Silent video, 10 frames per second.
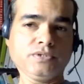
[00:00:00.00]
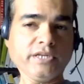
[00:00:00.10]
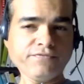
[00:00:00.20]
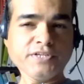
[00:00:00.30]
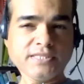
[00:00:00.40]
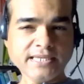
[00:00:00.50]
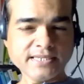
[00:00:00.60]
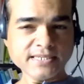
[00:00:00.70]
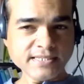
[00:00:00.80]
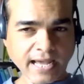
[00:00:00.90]
if
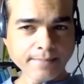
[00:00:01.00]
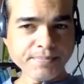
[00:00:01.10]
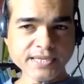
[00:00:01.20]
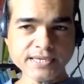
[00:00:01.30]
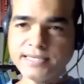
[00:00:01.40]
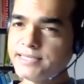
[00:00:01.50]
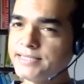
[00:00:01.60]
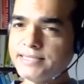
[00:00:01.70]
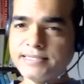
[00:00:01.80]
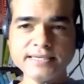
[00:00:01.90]
this is happening,
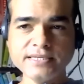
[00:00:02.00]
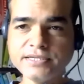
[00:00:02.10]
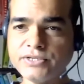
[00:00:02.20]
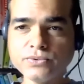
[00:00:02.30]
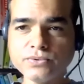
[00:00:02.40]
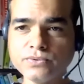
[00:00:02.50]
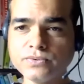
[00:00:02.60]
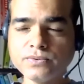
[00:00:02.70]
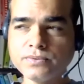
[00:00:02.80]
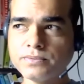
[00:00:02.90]
then
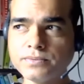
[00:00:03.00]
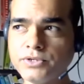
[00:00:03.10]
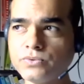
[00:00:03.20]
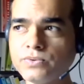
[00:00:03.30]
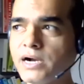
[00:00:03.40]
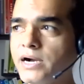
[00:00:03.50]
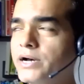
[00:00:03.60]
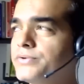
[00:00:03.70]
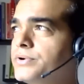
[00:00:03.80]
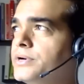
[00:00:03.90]
you
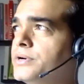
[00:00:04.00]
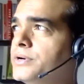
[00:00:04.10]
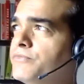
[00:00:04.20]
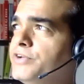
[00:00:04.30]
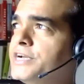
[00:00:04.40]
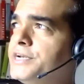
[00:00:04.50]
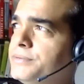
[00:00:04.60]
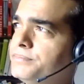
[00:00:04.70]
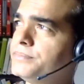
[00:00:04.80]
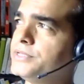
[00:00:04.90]
are a
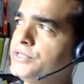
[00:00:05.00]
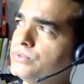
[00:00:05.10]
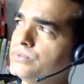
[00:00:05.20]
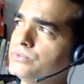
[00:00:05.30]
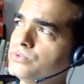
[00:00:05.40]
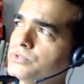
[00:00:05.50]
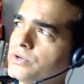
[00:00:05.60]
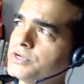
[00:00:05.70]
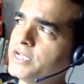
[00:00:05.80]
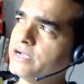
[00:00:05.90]
victim. You do
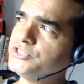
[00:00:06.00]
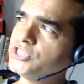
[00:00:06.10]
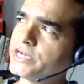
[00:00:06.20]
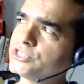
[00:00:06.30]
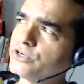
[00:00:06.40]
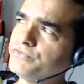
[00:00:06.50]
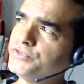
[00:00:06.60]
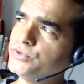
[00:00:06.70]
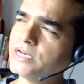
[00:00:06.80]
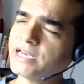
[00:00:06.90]
not have charge
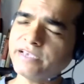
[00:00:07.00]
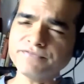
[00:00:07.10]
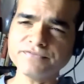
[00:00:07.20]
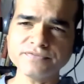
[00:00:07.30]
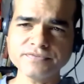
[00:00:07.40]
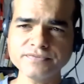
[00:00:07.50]
of your life.